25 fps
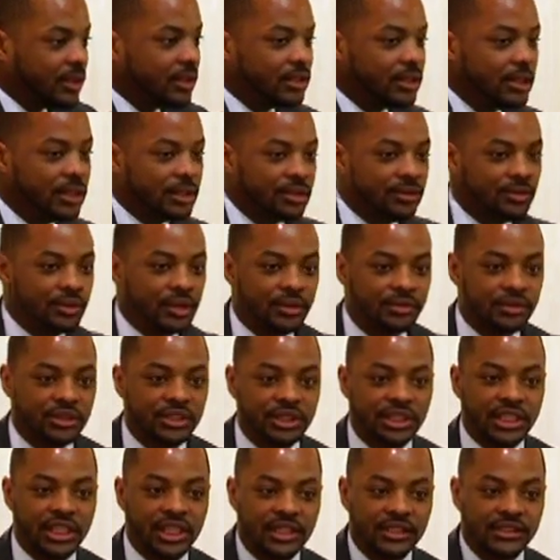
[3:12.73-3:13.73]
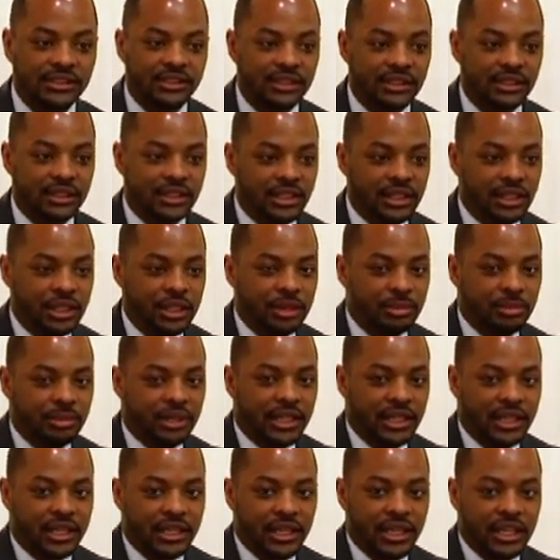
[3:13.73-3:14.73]
Thank you, Reverend Johnson and
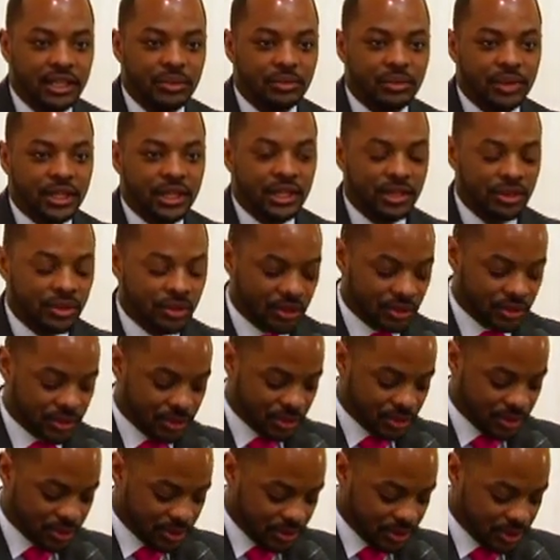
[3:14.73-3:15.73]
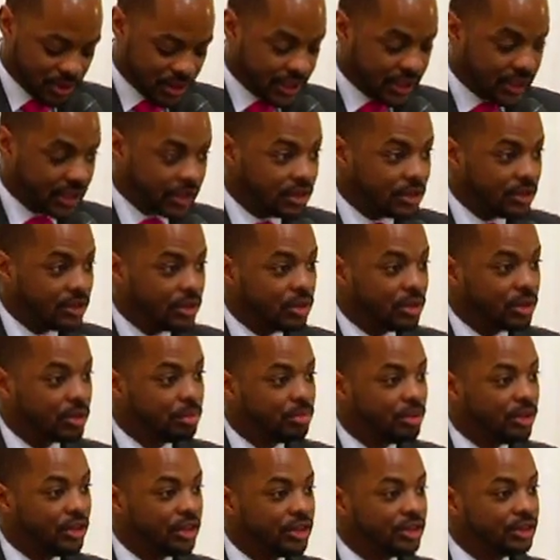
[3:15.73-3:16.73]
Nehemiah Gateway and all those that are
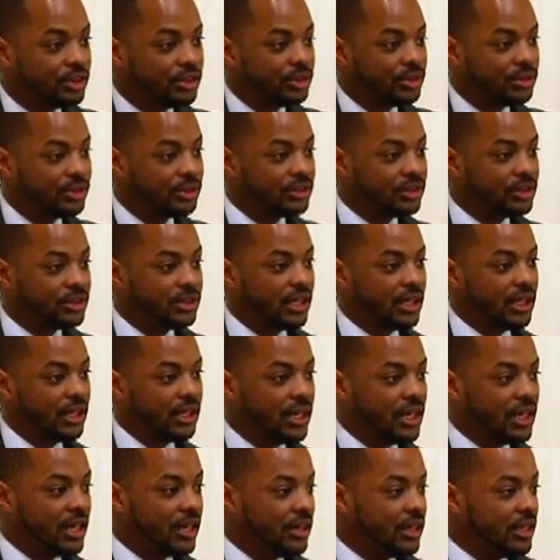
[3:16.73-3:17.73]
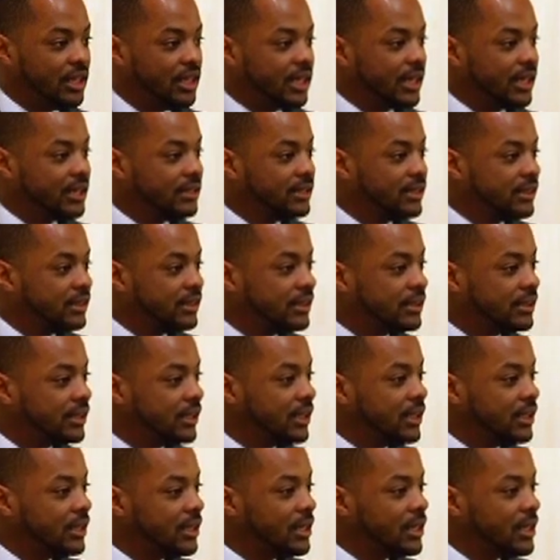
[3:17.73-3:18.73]
partners in our
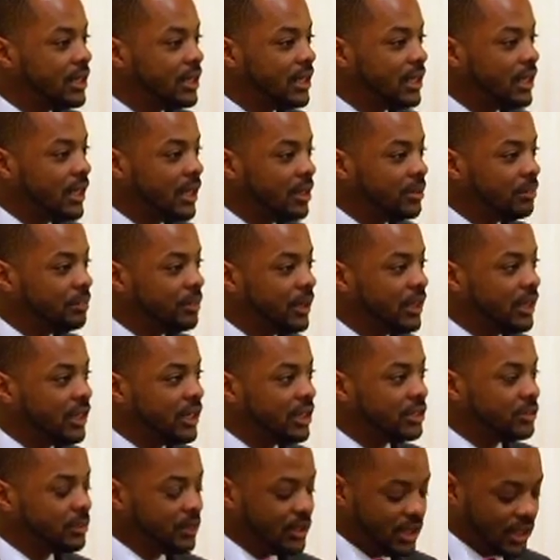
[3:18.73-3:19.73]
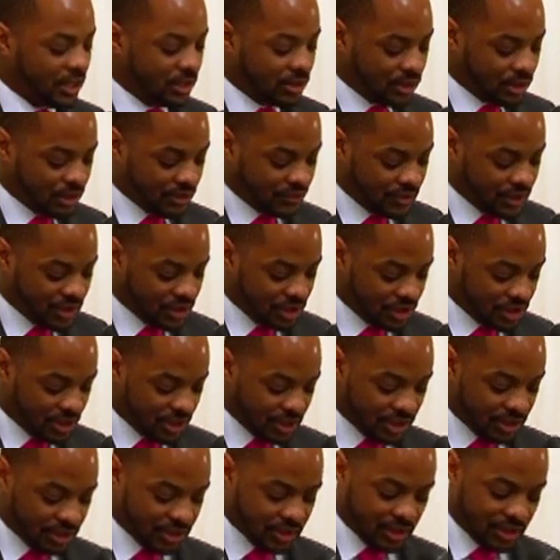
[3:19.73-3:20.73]
EITC campaign as we kick off this
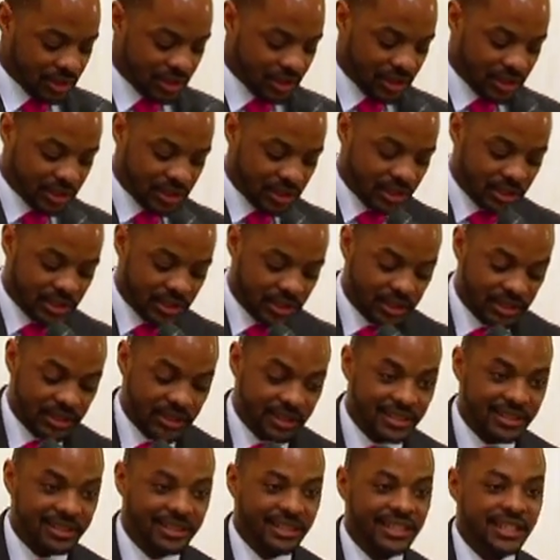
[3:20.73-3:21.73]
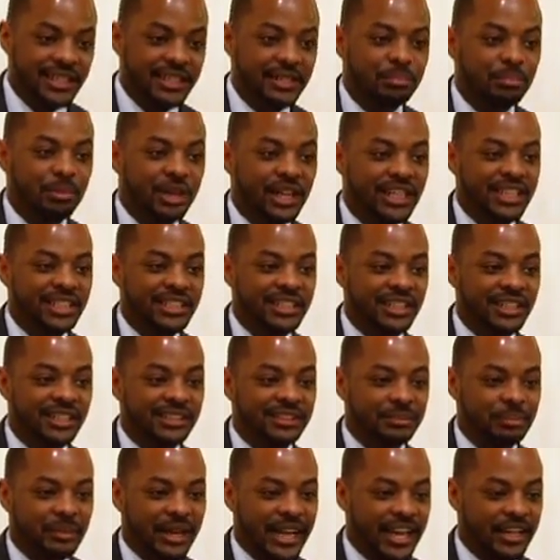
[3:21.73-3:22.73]
year. Indeed, money
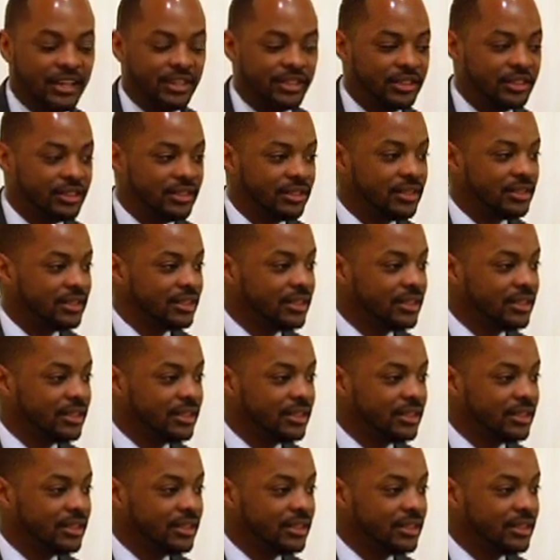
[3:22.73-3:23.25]
does matter.